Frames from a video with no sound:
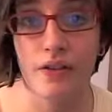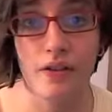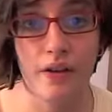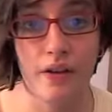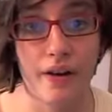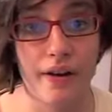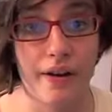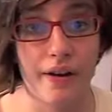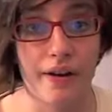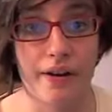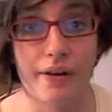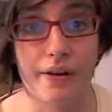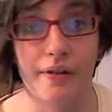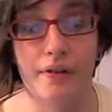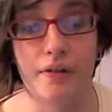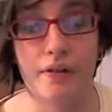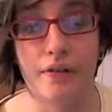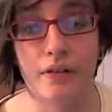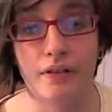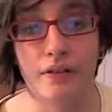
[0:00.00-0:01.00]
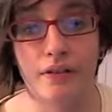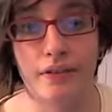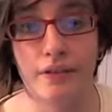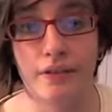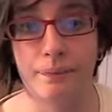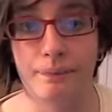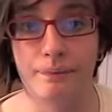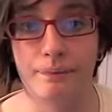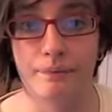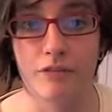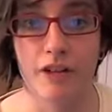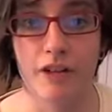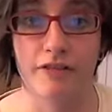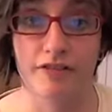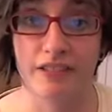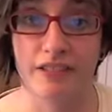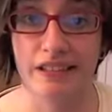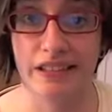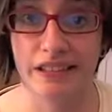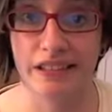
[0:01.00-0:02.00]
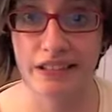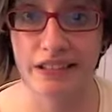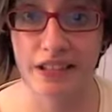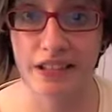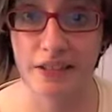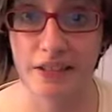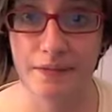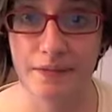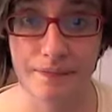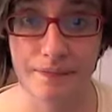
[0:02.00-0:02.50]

the brother and sister.